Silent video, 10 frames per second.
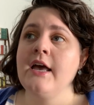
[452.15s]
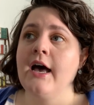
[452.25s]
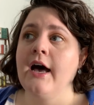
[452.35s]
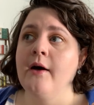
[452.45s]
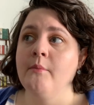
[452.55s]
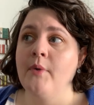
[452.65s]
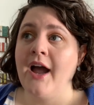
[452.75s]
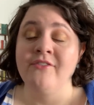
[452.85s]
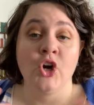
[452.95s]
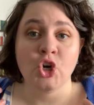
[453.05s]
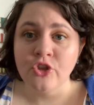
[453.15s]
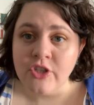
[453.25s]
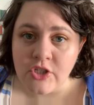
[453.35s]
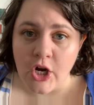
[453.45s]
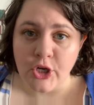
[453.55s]
I've heard
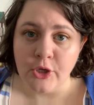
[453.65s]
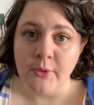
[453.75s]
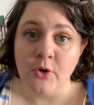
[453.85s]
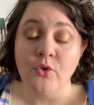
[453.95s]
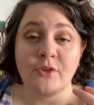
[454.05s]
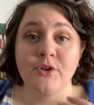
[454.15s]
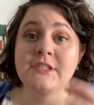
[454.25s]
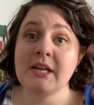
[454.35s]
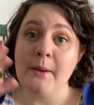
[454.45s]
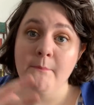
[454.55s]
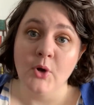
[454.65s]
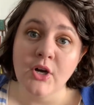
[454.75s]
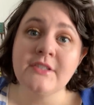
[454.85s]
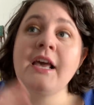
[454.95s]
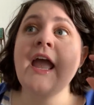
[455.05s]
this argument referenced in
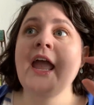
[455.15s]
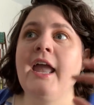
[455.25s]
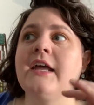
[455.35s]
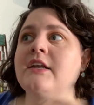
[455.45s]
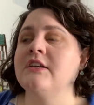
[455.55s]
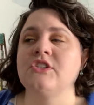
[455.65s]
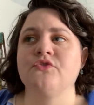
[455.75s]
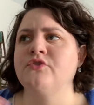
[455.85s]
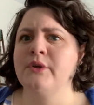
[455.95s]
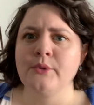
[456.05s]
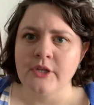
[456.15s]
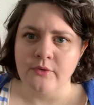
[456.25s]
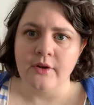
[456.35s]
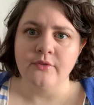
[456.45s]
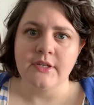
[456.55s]
books, and it is frequently
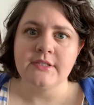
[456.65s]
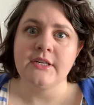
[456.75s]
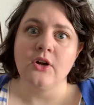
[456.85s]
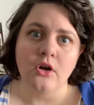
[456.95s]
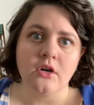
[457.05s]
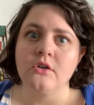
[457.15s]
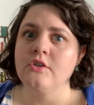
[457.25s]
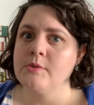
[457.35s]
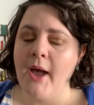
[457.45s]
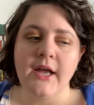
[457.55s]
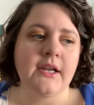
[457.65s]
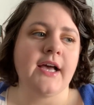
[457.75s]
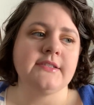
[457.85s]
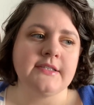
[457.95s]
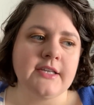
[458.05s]
referenced in articles,
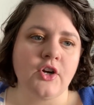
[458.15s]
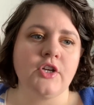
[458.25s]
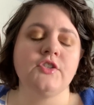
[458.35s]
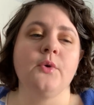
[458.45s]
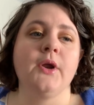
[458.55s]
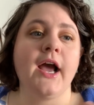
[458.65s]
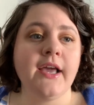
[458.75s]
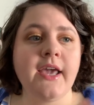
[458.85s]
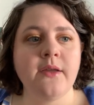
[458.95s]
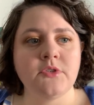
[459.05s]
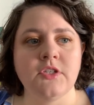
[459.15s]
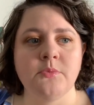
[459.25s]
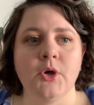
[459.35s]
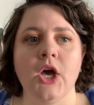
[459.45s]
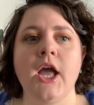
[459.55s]
podcasts, etc. So when I came to this
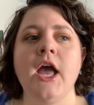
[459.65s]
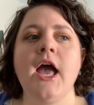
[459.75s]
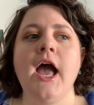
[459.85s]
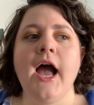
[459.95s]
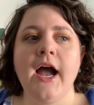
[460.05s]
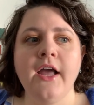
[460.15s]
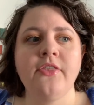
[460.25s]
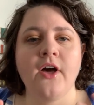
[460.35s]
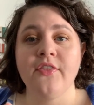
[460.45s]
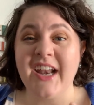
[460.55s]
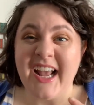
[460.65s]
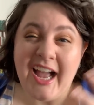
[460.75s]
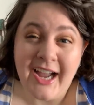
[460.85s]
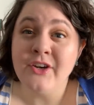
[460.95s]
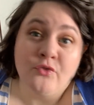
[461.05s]
book, I thought that I
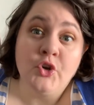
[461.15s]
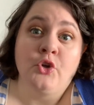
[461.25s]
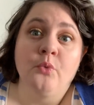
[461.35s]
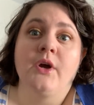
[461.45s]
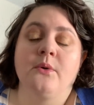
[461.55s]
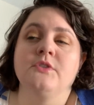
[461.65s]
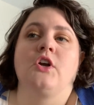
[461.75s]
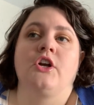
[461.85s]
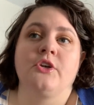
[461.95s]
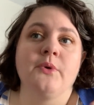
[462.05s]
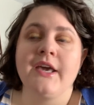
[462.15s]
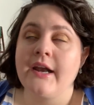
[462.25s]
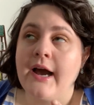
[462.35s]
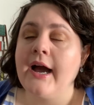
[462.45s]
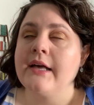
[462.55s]
kind of knew what it was arguing at
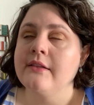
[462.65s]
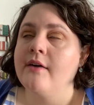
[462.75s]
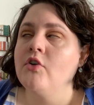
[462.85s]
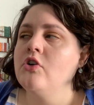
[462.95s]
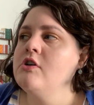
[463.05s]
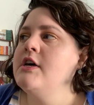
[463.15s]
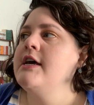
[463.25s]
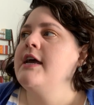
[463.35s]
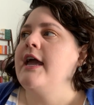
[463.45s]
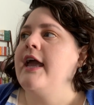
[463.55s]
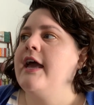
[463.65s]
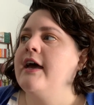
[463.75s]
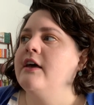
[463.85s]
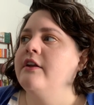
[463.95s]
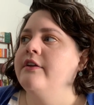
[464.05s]
a high level,
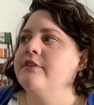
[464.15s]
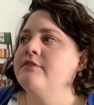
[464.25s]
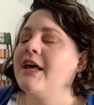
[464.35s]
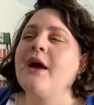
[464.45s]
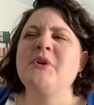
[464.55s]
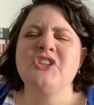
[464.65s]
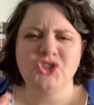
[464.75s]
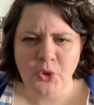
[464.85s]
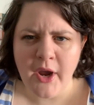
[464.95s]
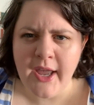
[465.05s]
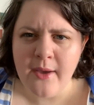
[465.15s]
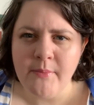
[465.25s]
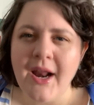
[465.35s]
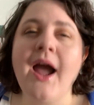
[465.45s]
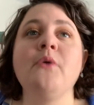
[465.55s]
and that I would enjoy it,
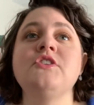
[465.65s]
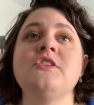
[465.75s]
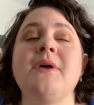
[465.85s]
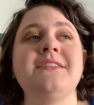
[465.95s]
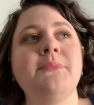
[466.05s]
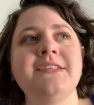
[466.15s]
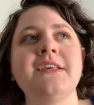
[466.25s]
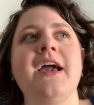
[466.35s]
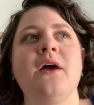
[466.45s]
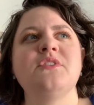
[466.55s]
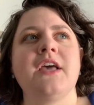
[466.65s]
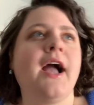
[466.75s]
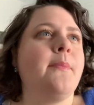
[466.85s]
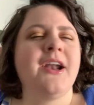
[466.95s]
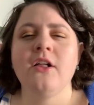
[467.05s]
but I was expecting, basically I was
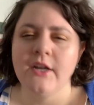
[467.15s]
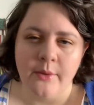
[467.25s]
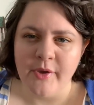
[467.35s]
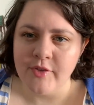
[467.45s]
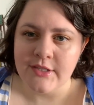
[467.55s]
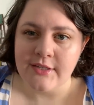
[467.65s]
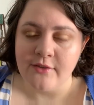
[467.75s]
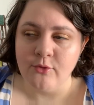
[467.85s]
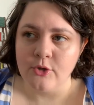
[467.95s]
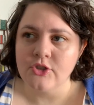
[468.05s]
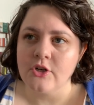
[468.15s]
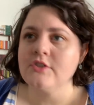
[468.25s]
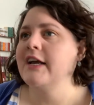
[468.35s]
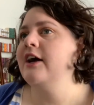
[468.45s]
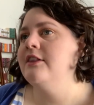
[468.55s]
like, I bet I'll end up giving this like 4
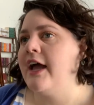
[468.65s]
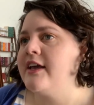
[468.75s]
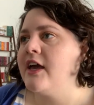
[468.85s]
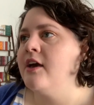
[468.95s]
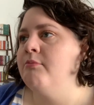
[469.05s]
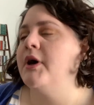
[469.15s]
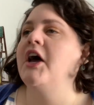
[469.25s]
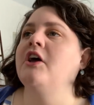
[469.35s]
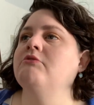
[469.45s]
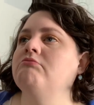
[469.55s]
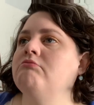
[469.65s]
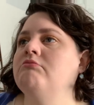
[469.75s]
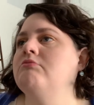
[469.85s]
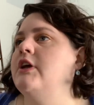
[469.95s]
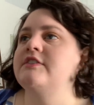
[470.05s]
stars. Like I'll like it, but
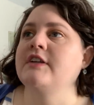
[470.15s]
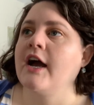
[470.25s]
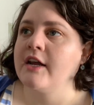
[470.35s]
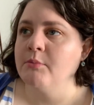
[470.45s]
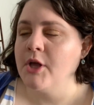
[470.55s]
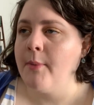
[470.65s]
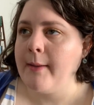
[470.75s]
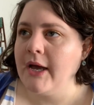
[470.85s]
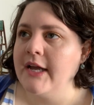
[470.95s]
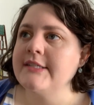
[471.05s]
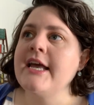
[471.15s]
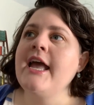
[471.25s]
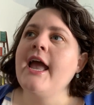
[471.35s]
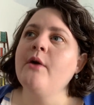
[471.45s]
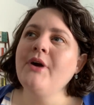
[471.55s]
it's not gonna blow my mind.
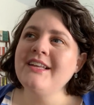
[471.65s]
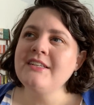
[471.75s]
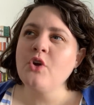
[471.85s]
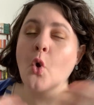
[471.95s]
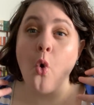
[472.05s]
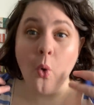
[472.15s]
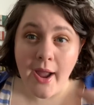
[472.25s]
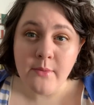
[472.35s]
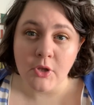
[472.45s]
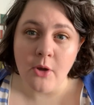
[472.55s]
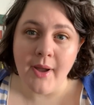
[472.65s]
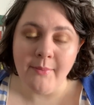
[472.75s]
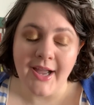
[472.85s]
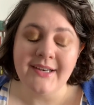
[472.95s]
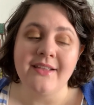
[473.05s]
And while it didn't quite blow my
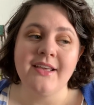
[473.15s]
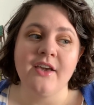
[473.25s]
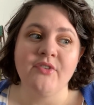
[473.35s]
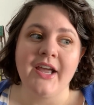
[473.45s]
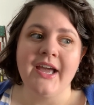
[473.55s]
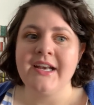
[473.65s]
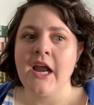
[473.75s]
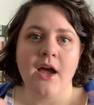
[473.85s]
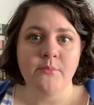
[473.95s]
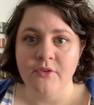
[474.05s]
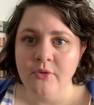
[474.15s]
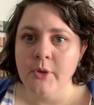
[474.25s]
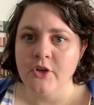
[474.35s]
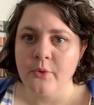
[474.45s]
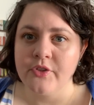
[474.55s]
mind, I think if I had not been
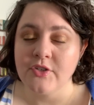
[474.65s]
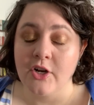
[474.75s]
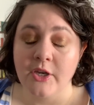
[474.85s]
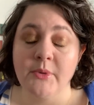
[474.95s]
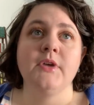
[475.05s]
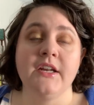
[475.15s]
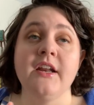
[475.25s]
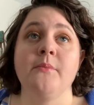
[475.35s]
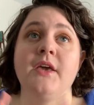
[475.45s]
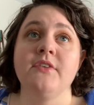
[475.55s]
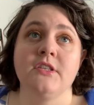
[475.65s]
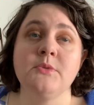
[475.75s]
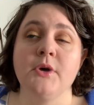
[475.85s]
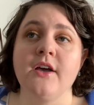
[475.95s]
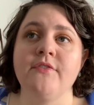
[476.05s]
familiar with this argument, ended up giving this
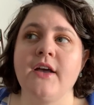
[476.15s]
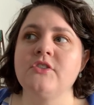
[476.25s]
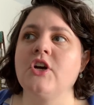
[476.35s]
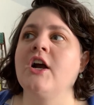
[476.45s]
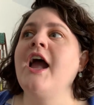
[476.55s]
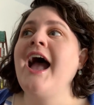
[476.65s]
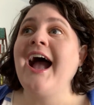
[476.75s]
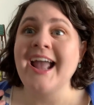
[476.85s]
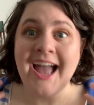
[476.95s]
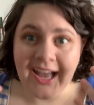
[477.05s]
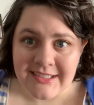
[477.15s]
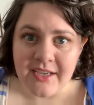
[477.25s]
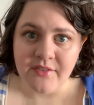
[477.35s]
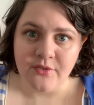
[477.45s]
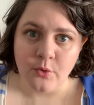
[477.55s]
book a 5-star, I had to
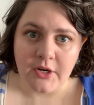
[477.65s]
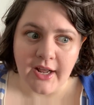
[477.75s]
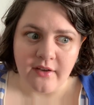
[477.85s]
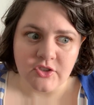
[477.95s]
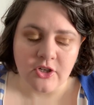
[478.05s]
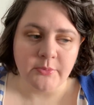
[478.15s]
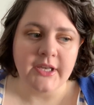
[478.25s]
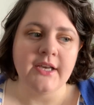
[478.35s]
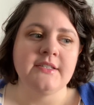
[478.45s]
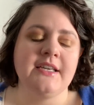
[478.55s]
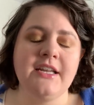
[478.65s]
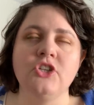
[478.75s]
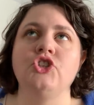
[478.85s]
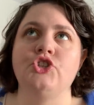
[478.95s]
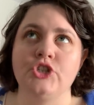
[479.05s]
give it a 4.5-star, because it
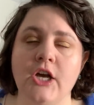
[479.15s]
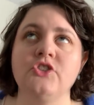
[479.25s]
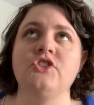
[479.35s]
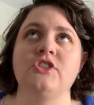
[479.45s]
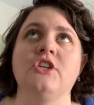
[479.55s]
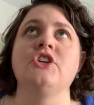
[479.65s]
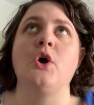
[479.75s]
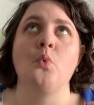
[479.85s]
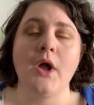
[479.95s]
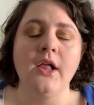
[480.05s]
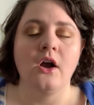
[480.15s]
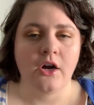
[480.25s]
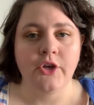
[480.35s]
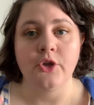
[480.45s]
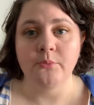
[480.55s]
is just such a
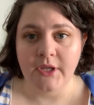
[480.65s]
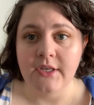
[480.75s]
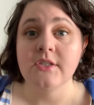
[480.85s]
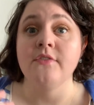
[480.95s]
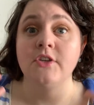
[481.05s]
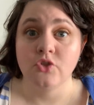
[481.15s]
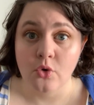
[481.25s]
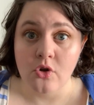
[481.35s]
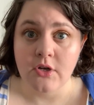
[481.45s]
well-argued piece of historical